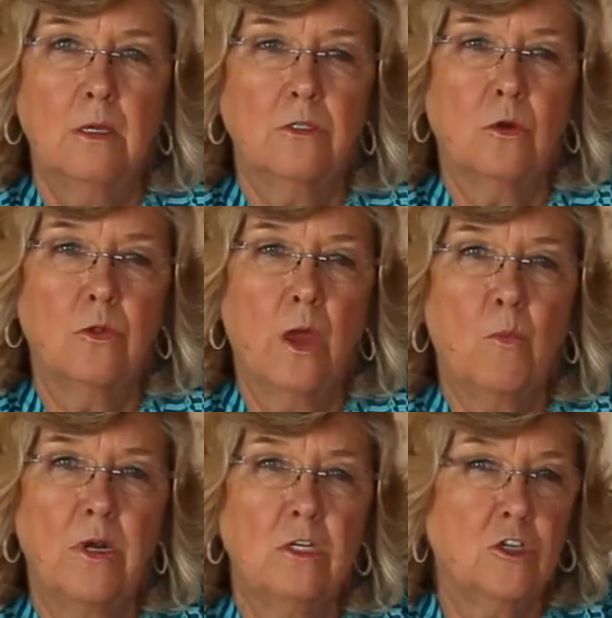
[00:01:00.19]
so
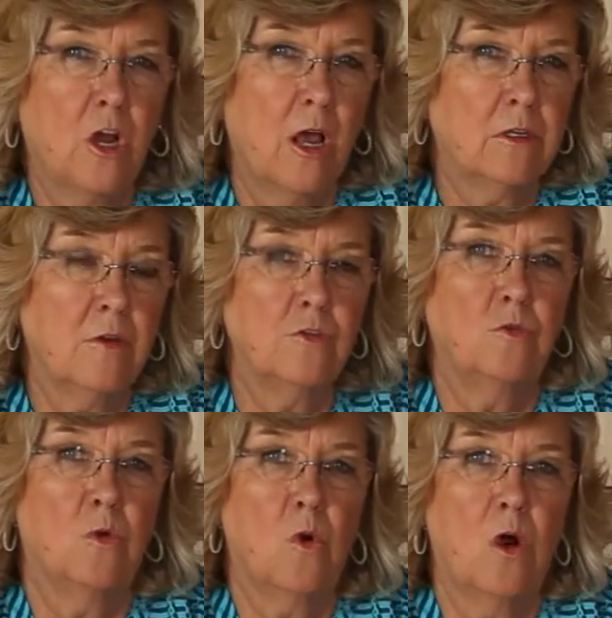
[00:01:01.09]
that when a child gives
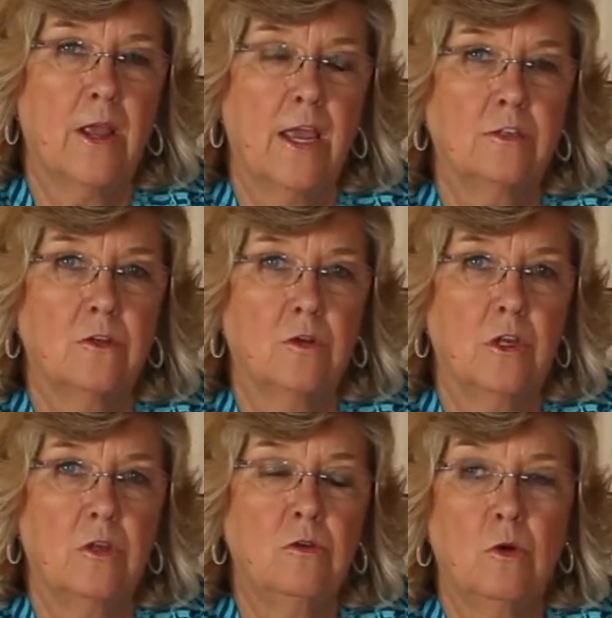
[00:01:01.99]
you a wrong answer, that you